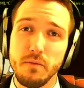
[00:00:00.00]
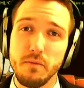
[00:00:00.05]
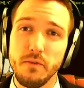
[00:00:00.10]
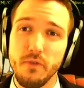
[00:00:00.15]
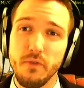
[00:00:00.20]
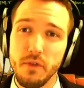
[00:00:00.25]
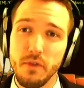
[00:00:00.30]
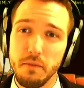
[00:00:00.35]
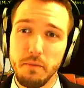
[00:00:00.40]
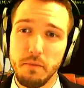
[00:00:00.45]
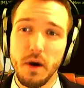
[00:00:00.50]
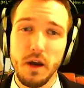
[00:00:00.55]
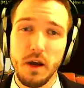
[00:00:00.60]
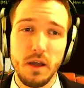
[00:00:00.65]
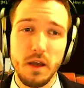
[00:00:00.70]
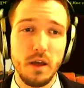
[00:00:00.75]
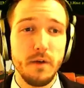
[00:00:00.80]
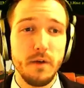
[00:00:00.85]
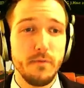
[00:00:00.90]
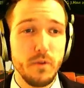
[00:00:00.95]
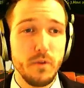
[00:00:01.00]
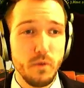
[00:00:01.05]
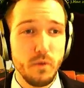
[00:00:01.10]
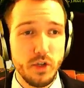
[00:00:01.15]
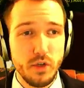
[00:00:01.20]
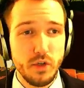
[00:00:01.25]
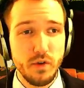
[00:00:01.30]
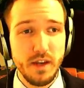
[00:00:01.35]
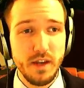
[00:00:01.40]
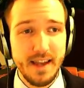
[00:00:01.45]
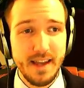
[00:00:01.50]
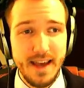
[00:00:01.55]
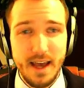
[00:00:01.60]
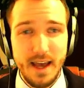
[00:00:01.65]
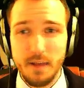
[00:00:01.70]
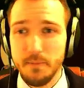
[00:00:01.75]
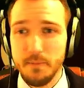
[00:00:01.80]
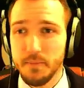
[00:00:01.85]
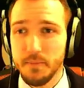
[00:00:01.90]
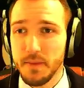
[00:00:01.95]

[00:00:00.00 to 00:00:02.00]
for the buck which you can get.